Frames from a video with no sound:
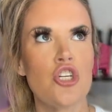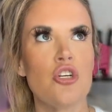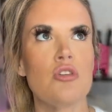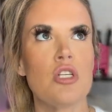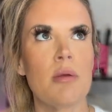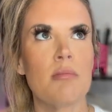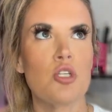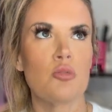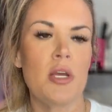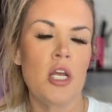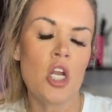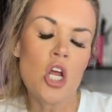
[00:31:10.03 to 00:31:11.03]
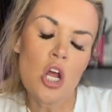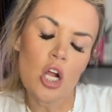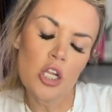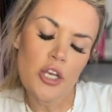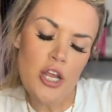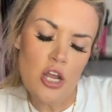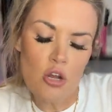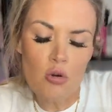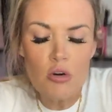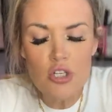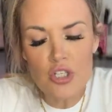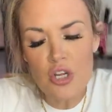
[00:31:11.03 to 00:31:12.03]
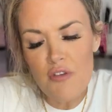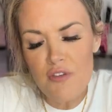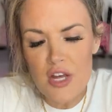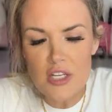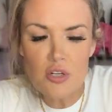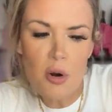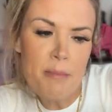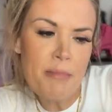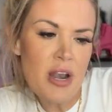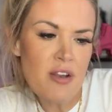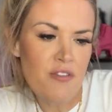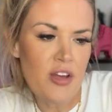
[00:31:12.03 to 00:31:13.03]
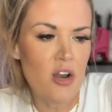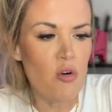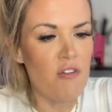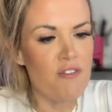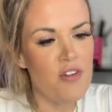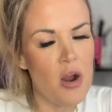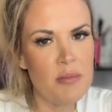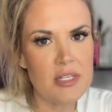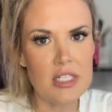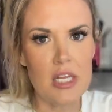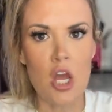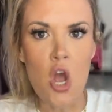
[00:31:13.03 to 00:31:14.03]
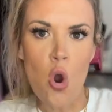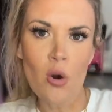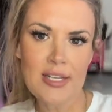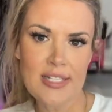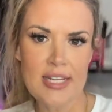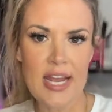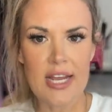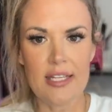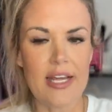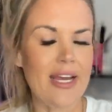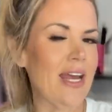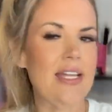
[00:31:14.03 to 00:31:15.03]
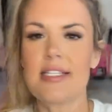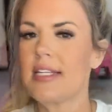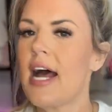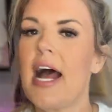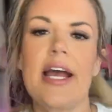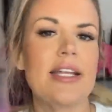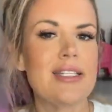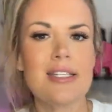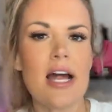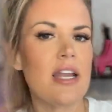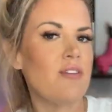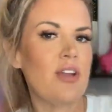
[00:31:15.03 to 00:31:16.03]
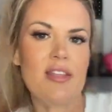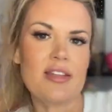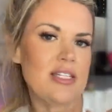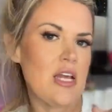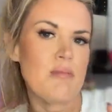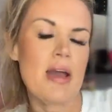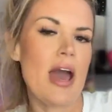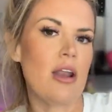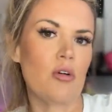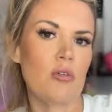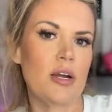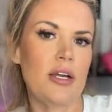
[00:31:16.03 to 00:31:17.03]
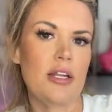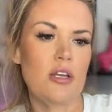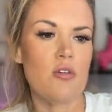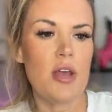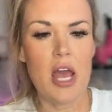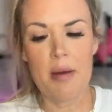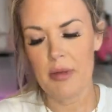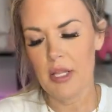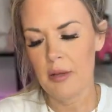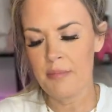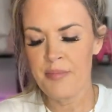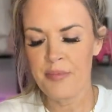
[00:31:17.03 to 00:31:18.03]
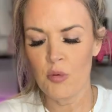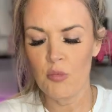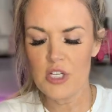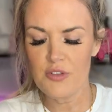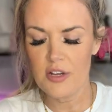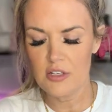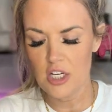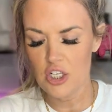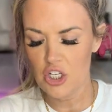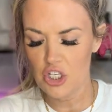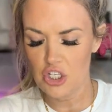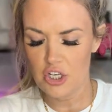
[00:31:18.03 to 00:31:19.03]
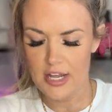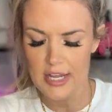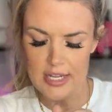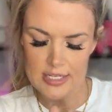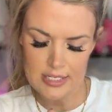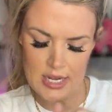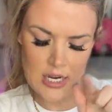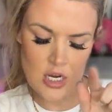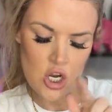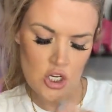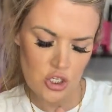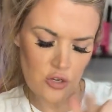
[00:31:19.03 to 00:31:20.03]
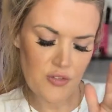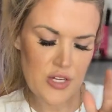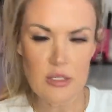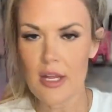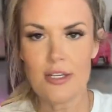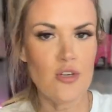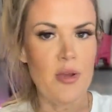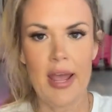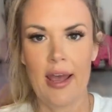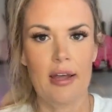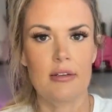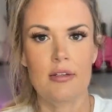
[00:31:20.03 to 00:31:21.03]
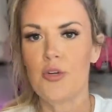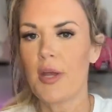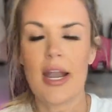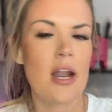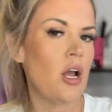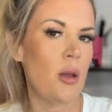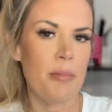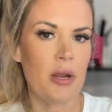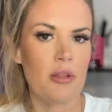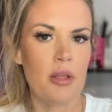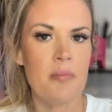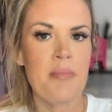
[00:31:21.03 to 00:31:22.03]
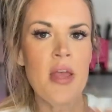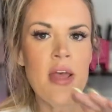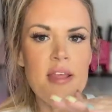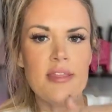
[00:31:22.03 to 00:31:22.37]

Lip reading: choosing between Clinique or Too Faced or Benefit or Pharmacy or Saint. Like it's not even in the same category. Like you can't be like, which foundation should I get? Saint, Too Faced? You can't. You cannot compare them.